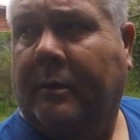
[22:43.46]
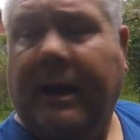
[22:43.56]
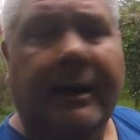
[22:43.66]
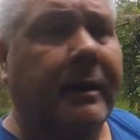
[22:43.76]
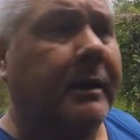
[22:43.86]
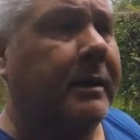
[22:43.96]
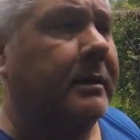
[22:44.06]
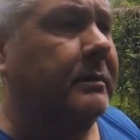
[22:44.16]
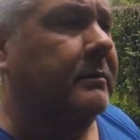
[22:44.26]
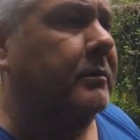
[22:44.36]
Got
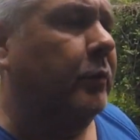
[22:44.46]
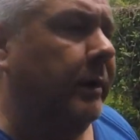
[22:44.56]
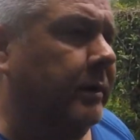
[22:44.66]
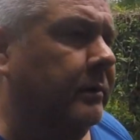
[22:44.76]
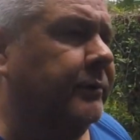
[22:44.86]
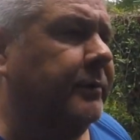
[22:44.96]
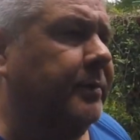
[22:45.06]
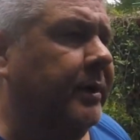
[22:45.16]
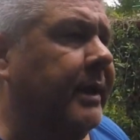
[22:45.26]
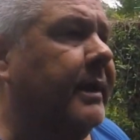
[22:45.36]
grills to
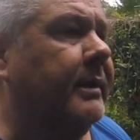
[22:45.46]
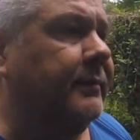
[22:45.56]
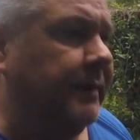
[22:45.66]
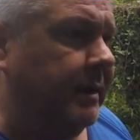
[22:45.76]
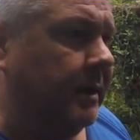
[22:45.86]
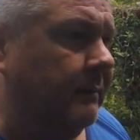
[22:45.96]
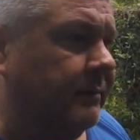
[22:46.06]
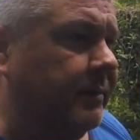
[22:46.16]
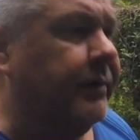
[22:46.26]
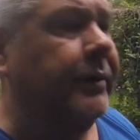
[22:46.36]
put in, seat
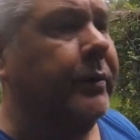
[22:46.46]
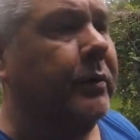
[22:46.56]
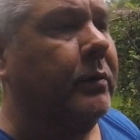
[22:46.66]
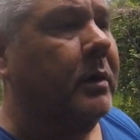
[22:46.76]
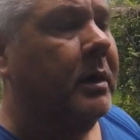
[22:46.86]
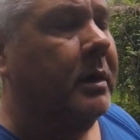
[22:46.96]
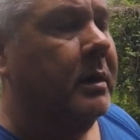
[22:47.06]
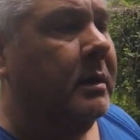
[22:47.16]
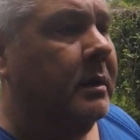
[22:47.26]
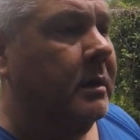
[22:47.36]
covers to do.
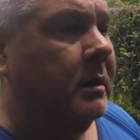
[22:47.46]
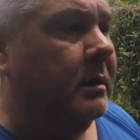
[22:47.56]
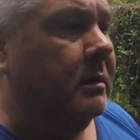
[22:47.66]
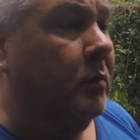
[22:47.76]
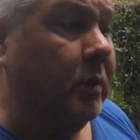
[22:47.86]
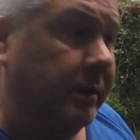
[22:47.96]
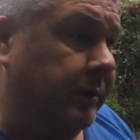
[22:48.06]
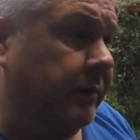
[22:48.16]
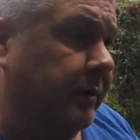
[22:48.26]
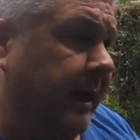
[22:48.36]
Want to
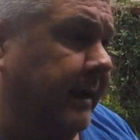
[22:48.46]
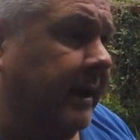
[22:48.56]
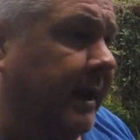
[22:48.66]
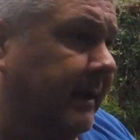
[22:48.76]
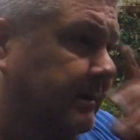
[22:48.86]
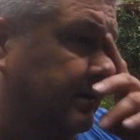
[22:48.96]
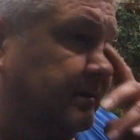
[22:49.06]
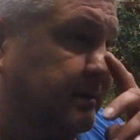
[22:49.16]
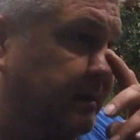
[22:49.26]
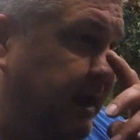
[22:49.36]
do the
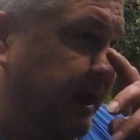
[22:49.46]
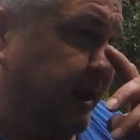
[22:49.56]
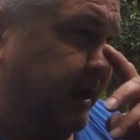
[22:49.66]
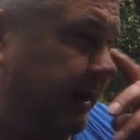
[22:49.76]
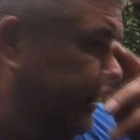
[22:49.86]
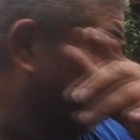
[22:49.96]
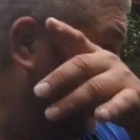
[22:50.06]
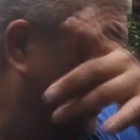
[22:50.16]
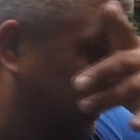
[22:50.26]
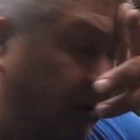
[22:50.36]
headlights and
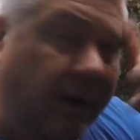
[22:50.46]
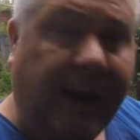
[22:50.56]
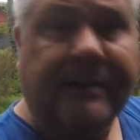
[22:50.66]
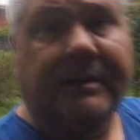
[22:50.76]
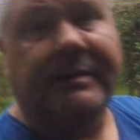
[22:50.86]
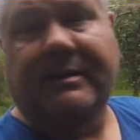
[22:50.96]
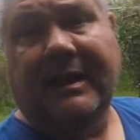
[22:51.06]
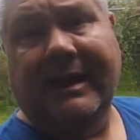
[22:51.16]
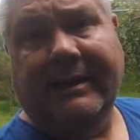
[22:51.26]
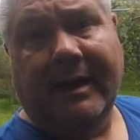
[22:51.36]
get the car actually just
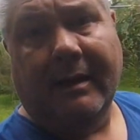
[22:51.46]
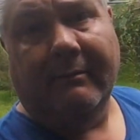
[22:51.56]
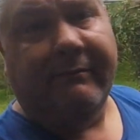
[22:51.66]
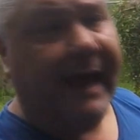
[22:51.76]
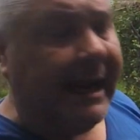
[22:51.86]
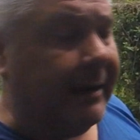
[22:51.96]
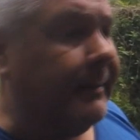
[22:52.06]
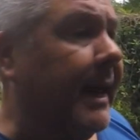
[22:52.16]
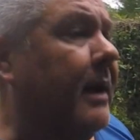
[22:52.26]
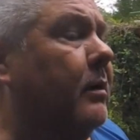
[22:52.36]
cleaned up,
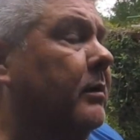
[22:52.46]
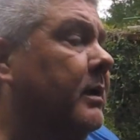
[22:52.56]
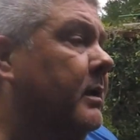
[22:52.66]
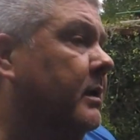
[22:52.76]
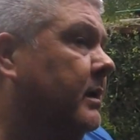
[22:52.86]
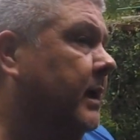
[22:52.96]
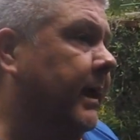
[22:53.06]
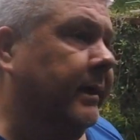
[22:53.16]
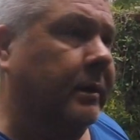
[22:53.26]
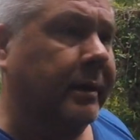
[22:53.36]
vacuumed out,
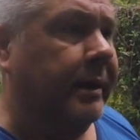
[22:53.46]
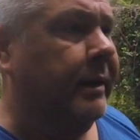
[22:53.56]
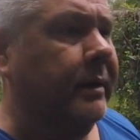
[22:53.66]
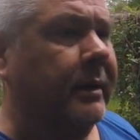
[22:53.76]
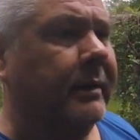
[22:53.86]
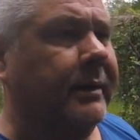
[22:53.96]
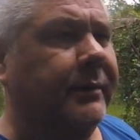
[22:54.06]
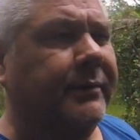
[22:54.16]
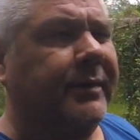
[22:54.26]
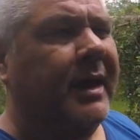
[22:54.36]
and looking good.
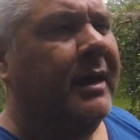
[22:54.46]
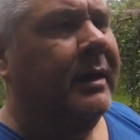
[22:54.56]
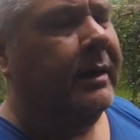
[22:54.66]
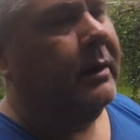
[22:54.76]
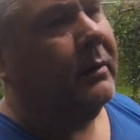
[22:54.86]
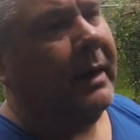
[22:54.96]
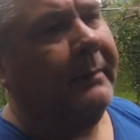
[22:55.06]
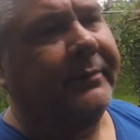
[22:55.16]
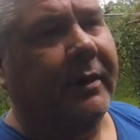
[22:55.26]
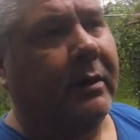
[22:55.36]
Because,
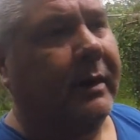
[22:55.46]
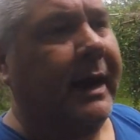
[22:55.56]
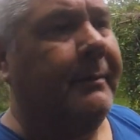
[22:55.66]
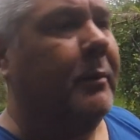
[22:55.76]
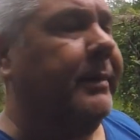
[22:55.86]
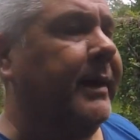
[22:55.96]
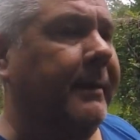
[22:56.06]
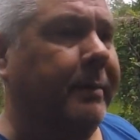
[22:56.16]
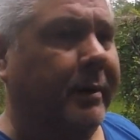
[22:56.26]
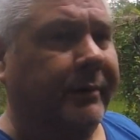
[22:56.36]
I'm sorry, I'm going to be
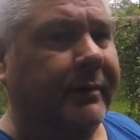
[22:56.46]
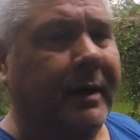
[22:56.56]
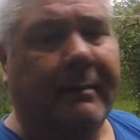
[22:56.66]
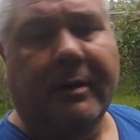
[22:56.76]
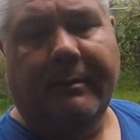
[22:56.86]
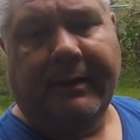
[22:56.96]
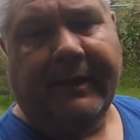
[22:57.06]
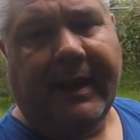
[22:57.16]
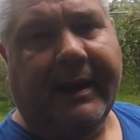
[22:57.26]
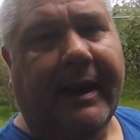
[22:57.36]
that person. I'm going to be
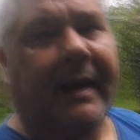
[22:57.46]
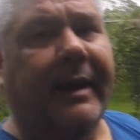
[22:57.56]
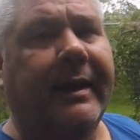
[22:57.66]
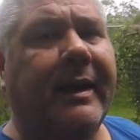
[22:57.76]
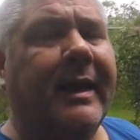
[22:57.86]
that guy.